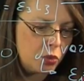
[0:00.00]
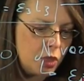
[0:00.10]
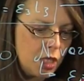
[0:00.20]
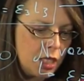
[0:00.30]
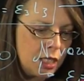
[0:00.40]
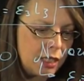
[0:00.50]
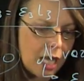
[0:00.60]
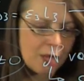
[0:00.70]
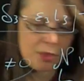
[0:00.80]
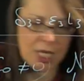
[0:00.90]
2
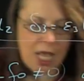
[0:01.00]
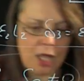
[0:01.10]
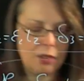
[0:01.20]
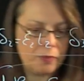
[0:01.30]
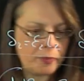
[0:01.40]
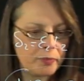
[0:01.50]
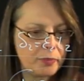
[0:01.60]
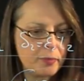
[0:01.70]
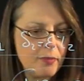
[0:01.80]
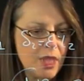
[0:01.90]
times L.
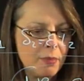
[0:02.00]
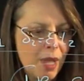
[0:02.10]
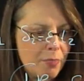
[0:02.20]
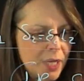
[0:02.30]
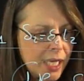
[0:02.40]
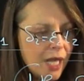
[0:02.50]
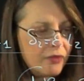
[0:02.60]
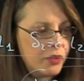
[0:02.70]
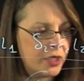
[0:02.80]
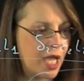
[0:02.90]
But be
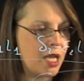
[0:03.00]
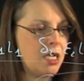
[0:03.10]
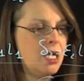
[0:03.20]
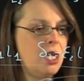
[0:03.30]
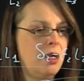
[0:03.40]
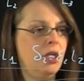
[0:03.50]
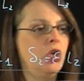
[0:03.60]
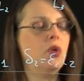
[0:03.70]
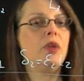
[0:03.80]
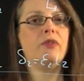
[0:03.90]
careful then
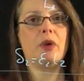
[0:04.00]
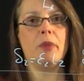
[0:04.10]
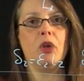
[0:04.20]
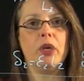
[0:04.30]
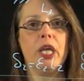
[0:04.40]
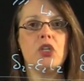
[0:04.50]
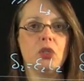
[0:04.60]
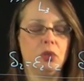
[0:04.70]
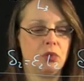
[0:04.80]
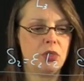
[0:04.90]
going from
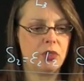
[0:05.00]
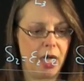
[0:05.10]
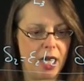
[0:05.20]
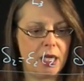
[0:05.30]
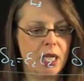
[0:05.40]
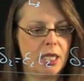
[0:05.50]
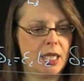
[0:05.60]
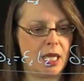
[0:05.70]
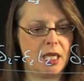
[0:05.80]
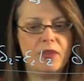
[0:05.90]
elongation to strain
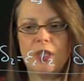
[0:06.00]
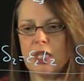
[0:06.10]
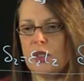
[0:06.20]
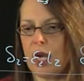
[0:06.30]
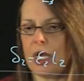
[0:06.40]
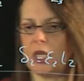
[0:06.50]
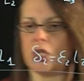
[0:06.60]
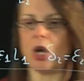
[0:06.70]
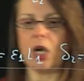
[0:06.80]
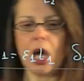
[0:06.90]
that if the strain
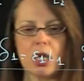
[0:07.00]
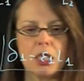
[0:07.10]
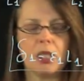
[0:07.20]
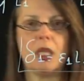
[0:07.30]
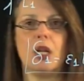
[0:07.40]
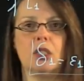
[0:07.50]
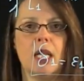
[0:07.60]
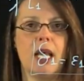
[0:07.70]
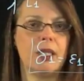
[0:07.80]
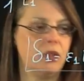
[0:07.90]
is not constant along
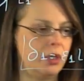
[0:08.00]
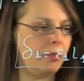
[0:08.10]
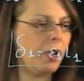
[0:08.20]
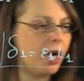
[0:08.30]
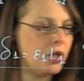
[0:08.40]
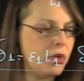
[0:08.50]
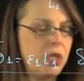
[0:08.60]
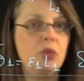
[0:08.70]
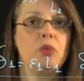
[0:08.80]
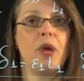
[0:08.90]
the length of the bar, you
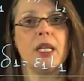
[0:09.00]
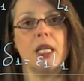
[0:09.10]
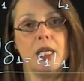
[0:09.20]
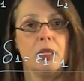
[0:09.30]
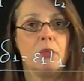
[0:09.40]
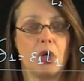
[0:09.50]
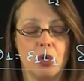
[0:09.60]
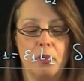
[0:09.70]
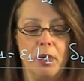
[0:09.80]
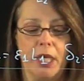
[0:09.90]
need to write a little more
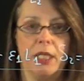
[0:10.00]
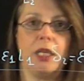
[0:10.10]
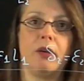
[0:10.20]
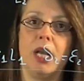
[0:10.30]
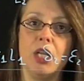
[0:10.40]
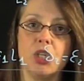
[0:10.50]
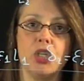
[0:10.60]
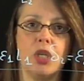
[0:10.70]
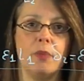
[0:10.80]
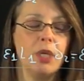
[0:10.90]
complicated
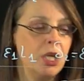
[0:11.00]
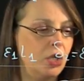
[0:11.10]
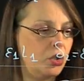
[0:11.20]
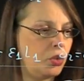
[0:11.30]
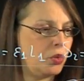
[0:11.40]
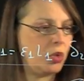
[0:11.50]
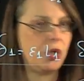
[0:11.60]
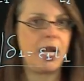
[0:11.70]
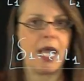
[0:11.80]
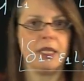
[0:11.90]
relationship to
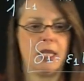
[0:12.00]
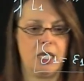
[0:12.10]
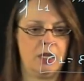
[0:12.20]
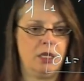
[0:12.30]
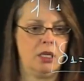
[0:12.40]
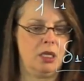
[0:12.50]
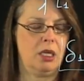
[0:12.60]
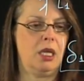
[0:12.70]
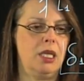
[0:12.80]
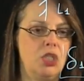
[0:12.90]
connect the
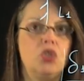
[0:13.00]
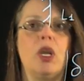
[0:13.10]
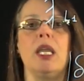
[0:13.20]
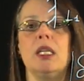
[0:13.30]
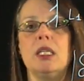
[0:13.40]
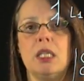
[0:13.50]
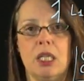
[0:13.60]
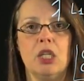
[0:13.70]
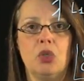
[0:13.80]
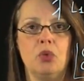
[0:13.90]
uh, strains
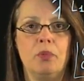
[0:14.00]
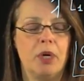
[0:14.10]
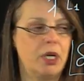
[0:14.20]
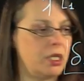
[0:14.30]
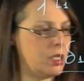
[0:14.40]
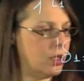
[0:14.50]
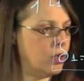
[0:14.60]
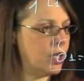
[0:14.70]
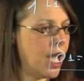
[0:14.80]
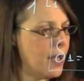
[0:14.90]
in the two bars,
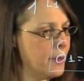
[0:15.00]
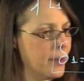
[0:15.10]
okay?